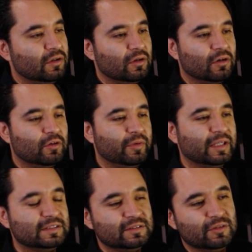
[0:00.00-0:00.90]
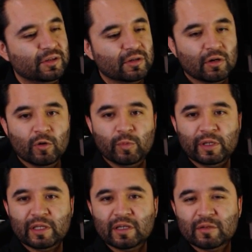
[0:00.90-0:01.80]
O B S Studio
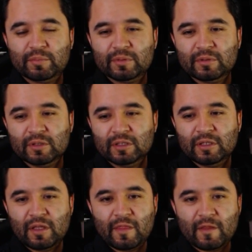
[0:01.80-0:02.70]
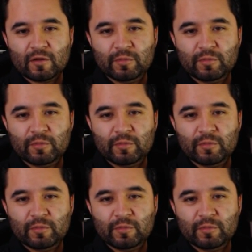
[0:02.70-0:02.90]
opening up. That'll